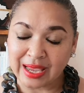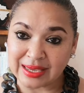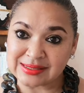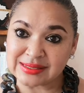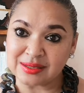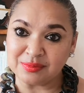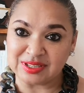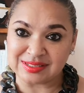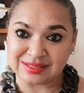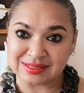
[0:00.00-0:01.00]
as
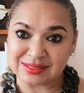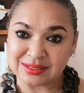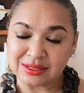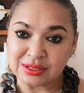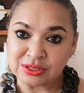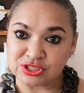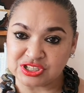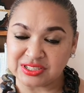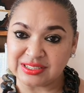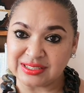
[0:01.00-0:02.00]
committed to
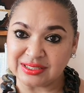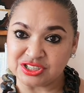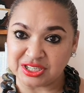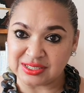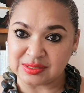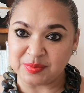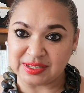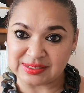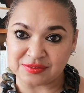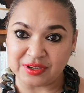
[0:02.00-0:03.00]
treating gender
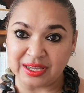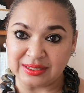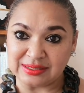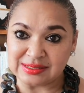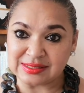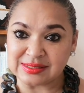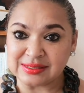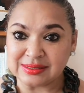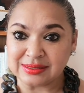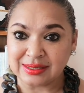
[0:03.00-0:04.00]
based
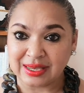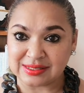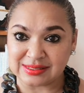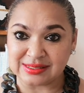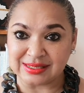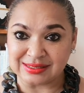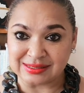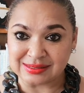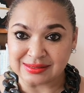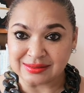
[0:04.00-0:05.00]
violence as it
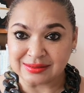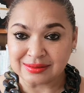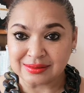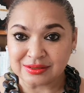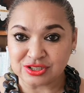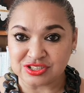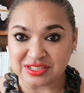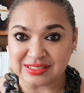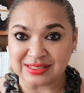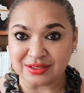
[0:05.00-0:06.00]
is to
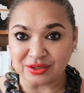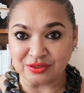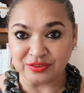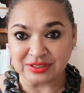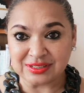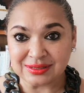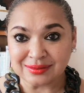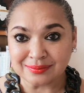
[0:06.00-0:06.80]
treating COVID.